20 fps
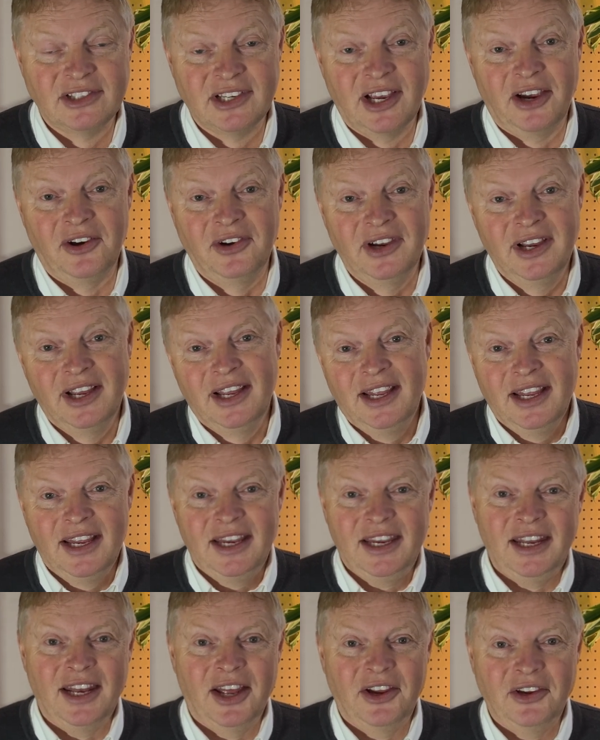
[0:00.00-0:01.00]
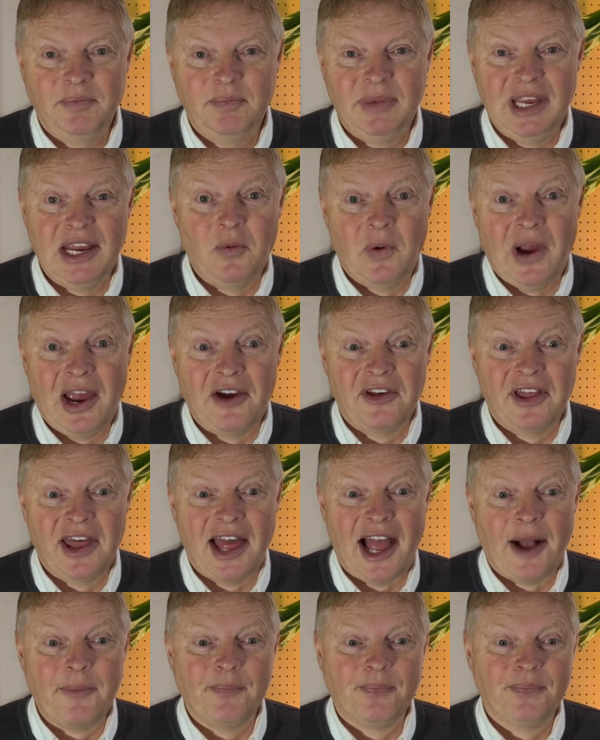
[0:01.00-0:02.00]
So, you know, you'd be aware of
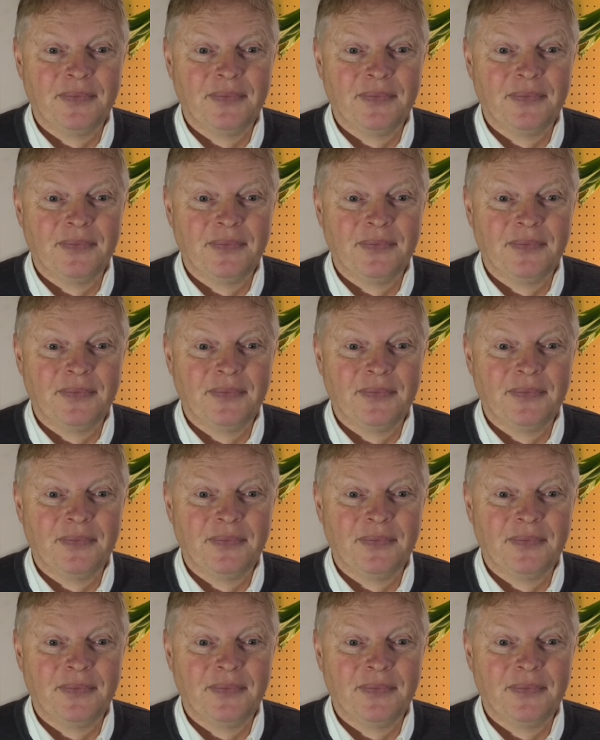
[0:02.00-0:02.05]
that.